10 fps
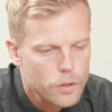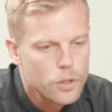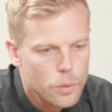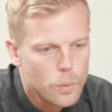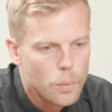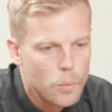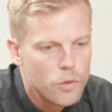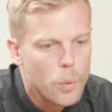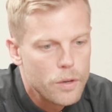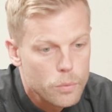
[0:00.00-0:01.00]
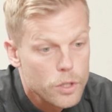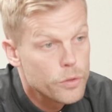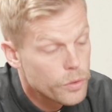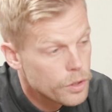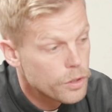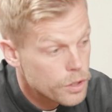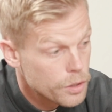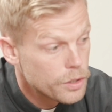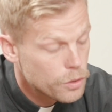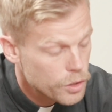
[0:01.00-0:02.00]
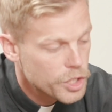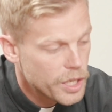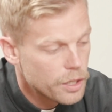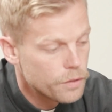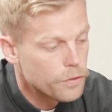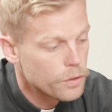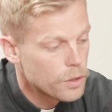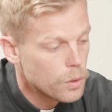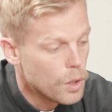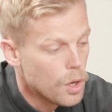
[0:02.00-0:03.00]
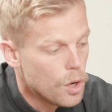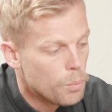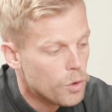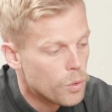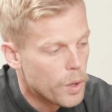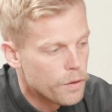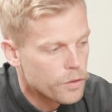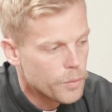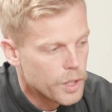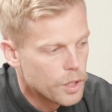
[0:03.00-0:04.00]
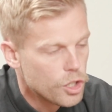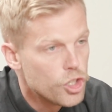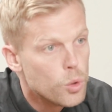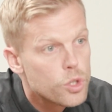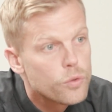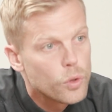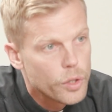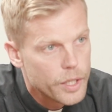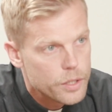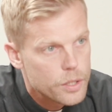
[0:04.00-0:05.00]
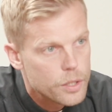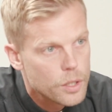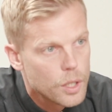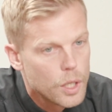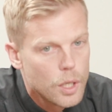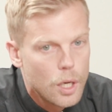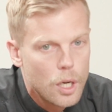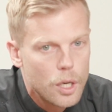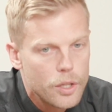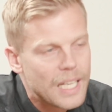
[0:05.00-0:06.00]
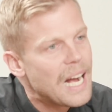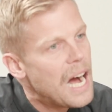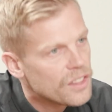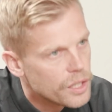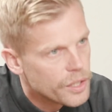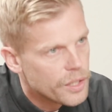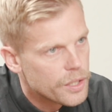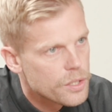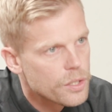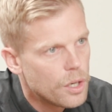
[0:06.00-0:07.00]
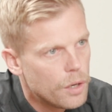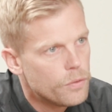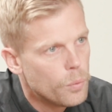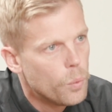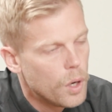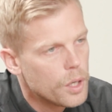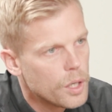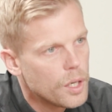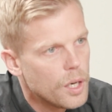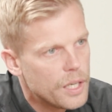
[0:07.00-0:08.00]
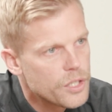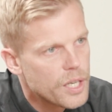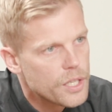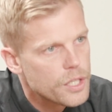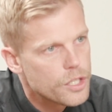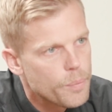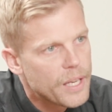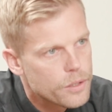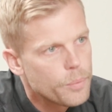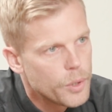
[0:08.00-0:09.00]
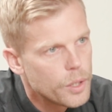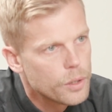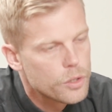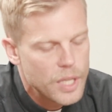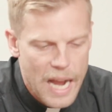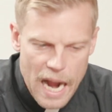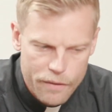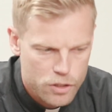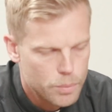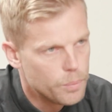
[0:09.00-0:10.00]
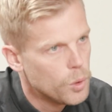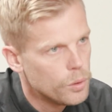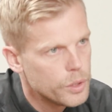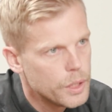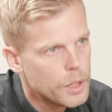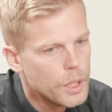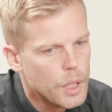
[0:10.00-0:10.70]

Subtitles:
you move away from Christianity, the further you move away from the usefulness, the godliness of what education is meant to be. So they have to be molded.